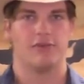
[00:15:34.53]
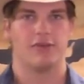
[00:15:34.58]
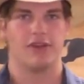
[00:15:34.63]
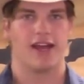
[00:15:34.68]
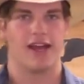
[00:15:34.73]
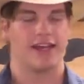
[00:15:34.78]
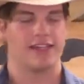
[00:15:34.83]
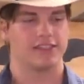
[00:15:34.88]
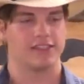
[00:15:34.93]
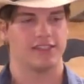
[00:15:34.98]
and
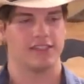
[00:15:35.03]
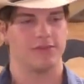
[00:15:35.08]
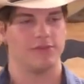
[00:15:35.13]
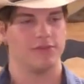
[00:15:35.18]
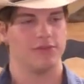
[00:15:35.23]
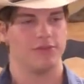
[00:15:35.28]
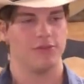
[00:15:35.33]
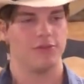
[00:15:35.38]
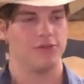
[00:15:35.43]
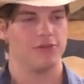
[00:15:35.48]
ask him
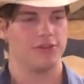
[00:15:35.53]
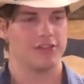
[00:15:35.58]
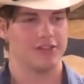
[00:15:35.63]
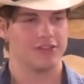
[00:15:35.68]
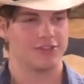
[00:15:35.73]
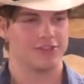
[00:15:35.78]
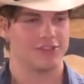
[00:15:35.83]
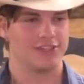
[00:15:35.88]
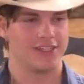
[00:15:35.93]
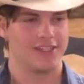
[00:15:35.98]
to move it. And
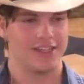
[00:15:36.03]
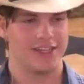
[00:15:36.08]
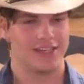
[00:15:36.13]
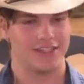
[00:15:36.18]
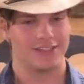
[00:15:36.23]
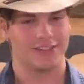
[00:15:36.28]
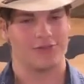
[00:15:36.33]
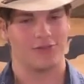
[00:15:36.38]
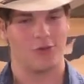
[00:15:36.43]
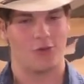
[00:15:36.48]
he'll say,
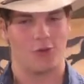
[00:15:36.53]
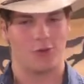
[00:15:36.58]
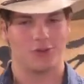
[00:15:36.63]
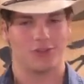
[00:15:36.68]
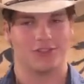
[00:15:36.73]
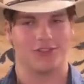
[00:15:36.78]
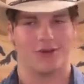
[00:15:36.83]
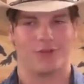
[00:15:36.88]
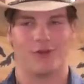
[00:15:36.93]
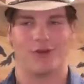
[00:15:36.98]
yes, of
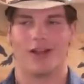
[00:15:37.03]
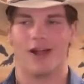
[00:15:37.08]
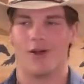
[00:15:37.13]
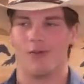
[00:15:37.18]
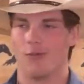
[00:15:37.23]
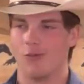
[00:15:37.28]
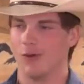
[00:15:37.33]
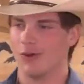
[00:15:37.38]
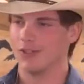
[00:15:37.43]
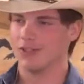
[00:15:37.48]
course I will. I want